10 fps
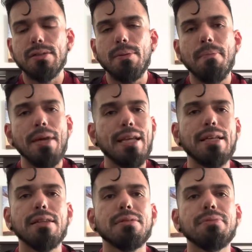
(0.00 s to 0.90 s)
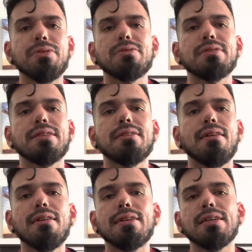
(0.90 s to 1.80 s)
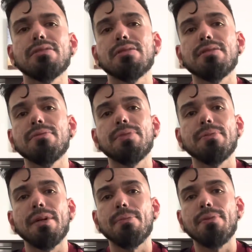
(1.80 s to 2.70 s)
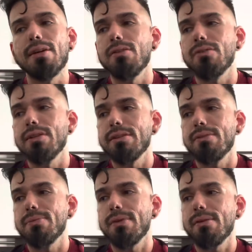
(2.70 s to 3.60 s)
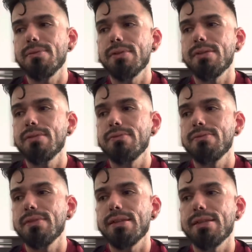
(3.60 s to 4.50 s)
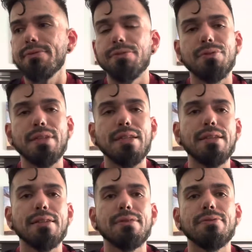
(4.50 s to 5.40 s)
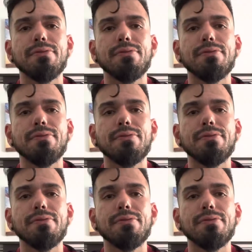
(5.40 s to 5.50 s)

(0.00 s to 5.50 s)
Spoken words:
making the music and all that should have been my priority, or probably, like, if